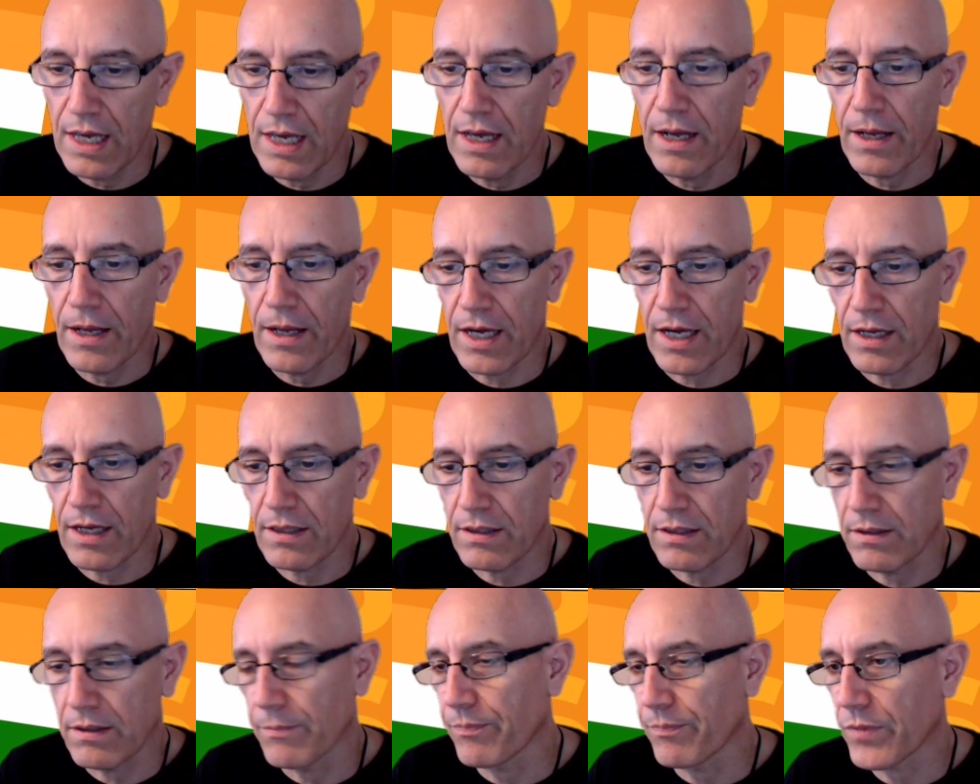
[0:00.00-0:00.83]

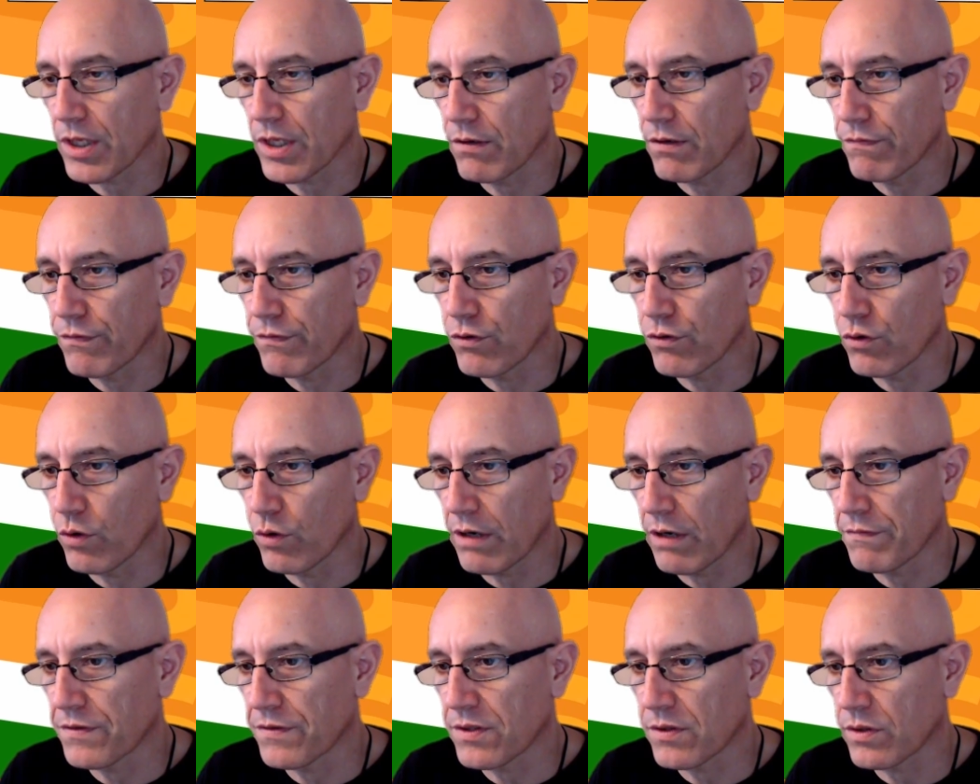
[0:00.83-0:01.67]
And if you have
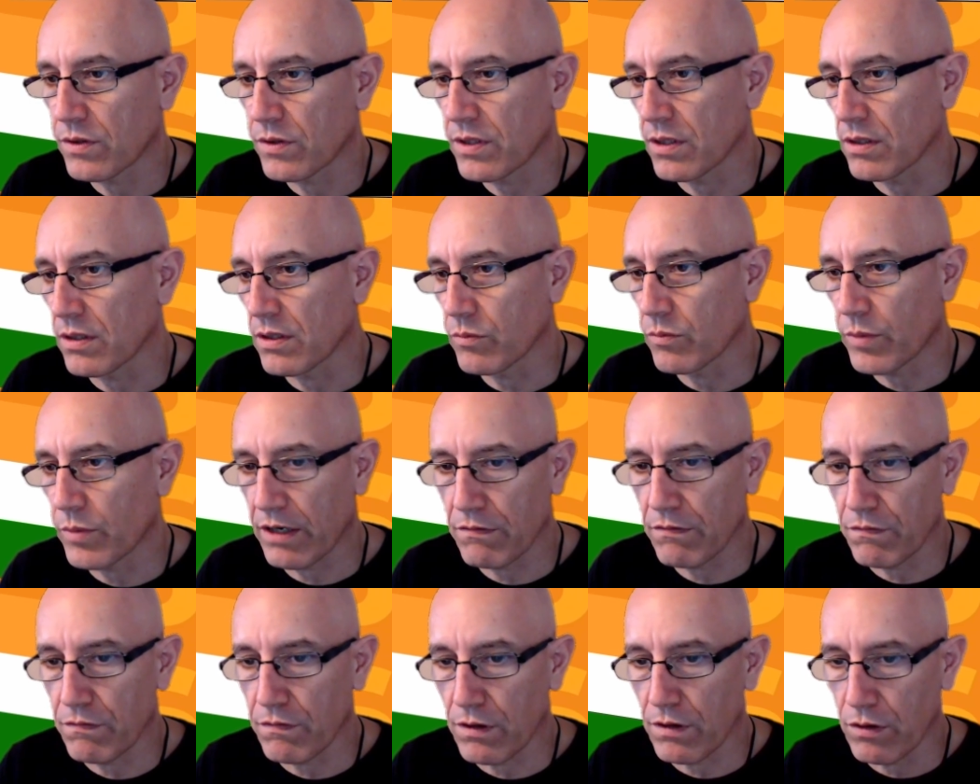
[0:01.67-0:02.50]
seen my
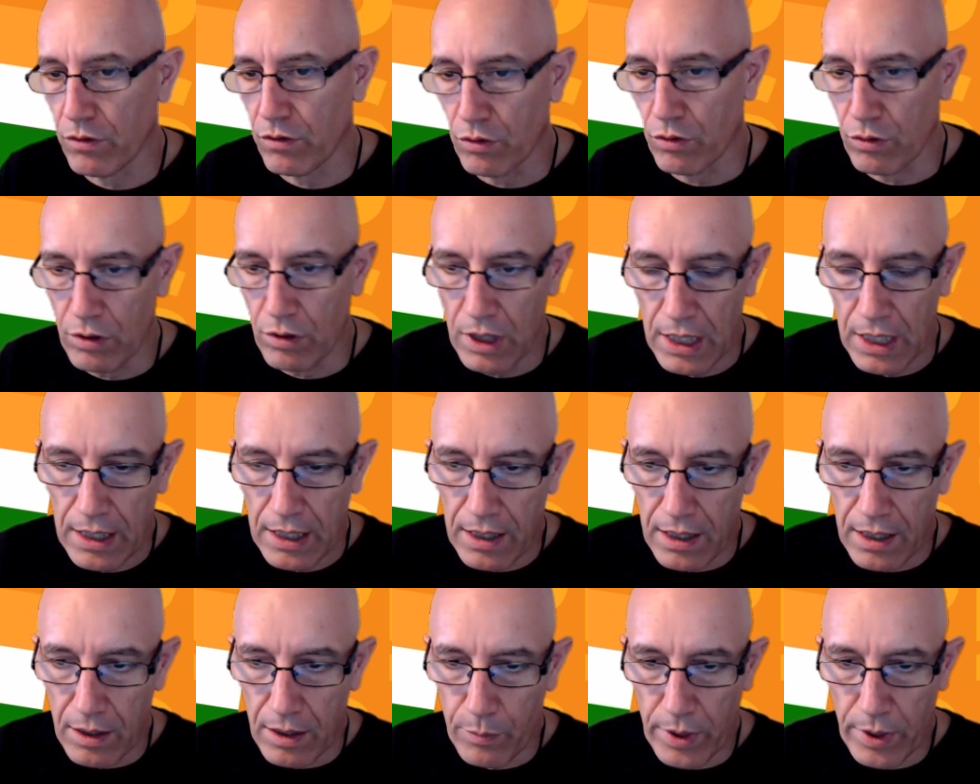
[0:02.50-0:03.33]
video
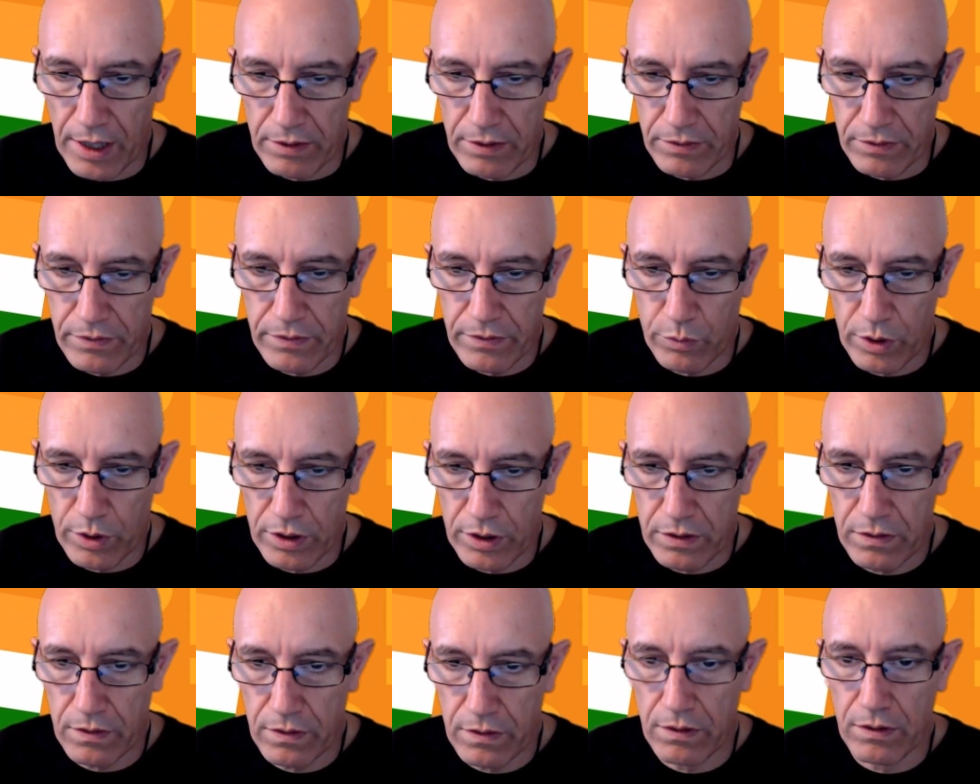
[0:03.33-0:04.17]
about what
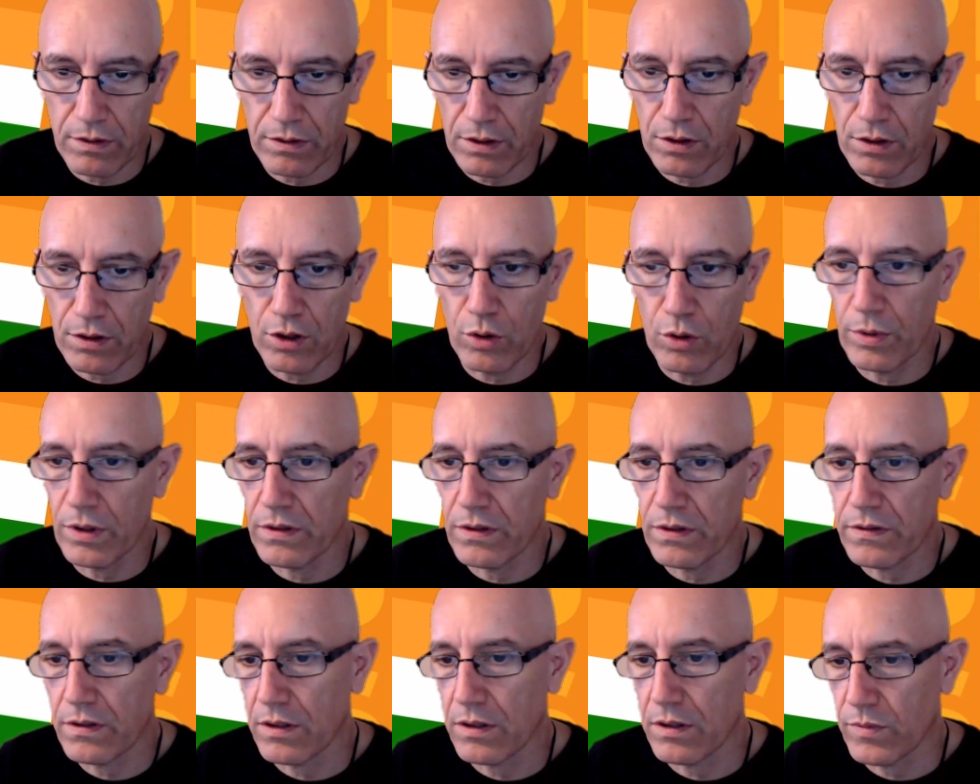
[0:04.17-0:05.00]
the global
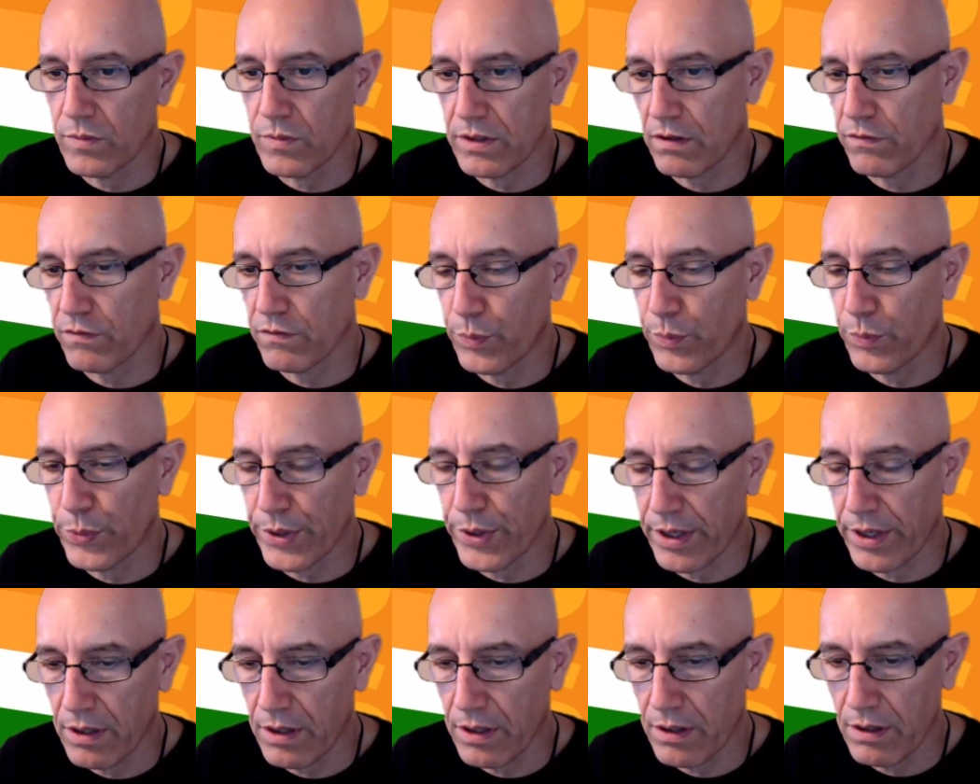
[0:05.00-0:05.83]
teams have
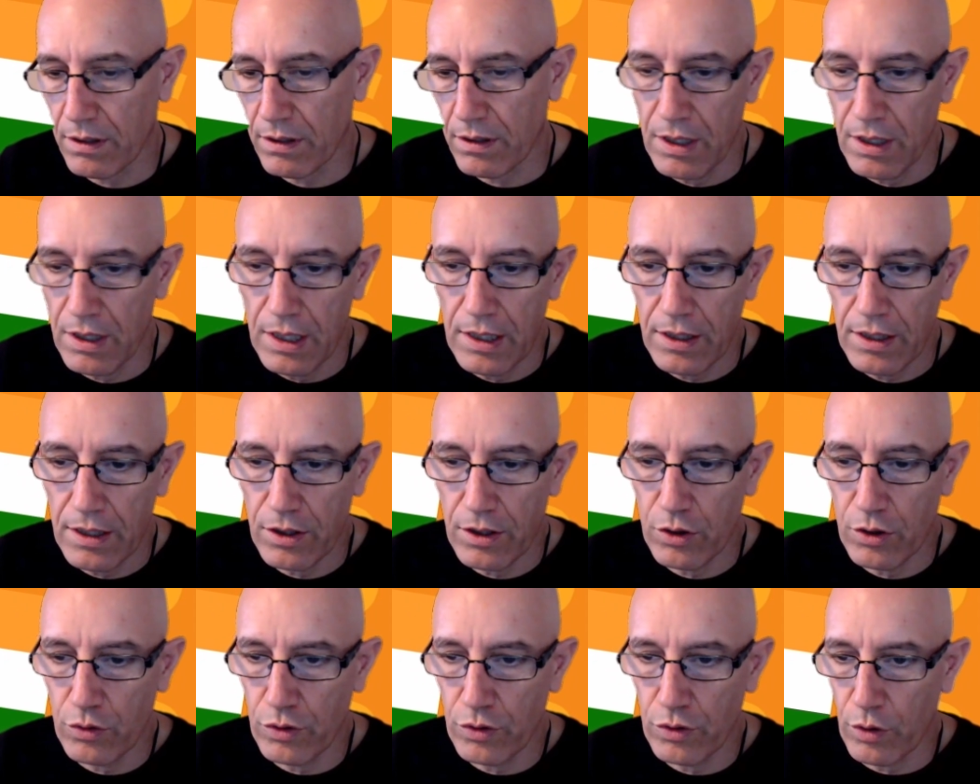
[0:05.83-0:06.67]
played, you
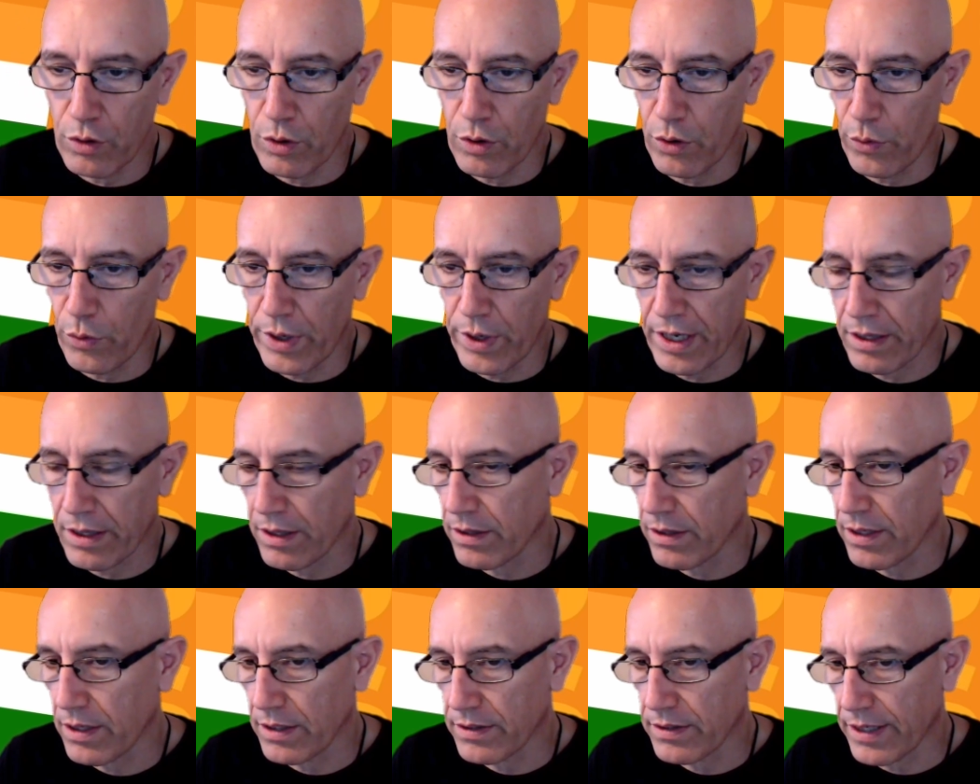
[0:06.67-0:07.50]
know already
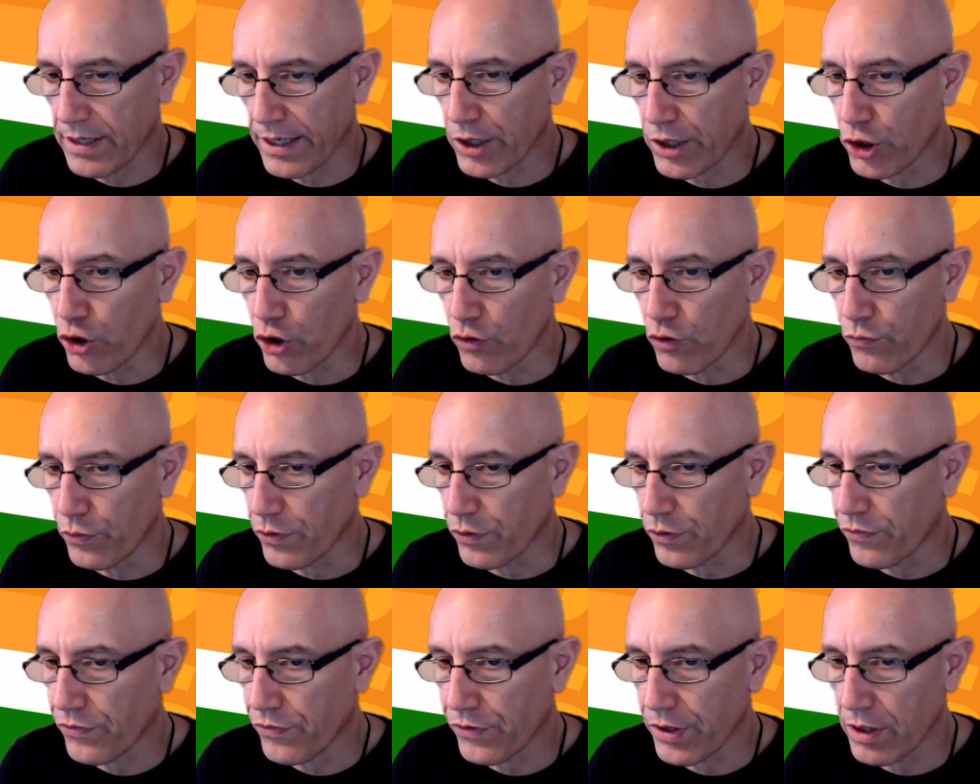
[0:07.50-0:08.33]
that I cover
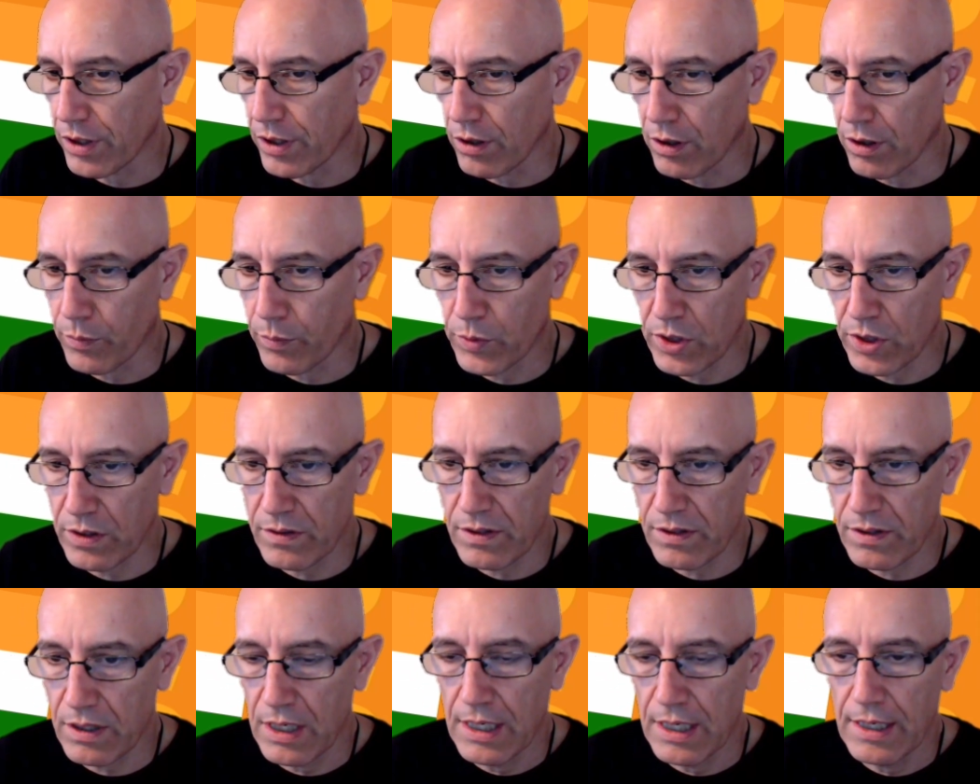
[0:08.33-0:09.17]
three options.